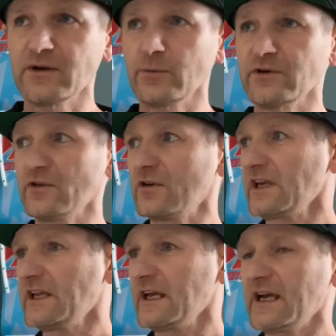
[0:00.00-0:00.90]
and when you're
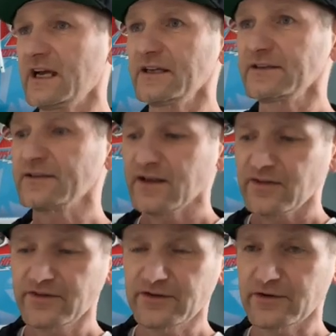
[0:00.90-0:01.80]
looking at
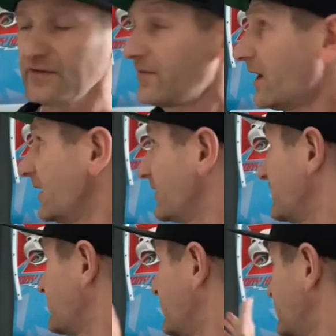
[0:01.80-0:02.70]
the Series five
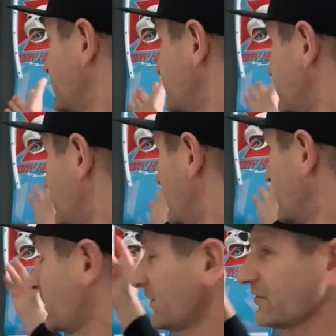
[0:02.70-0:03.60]
and six, you know,
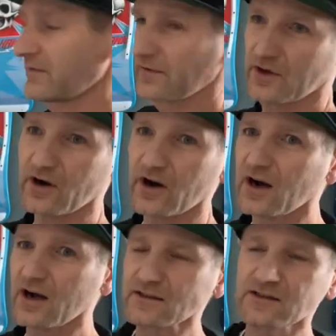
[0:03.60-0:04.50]
especially for the
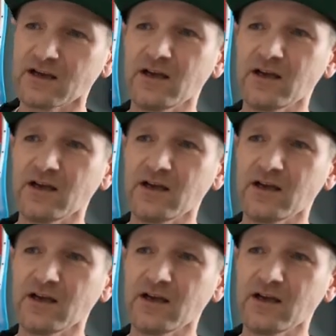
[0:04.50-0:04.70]
Hawks,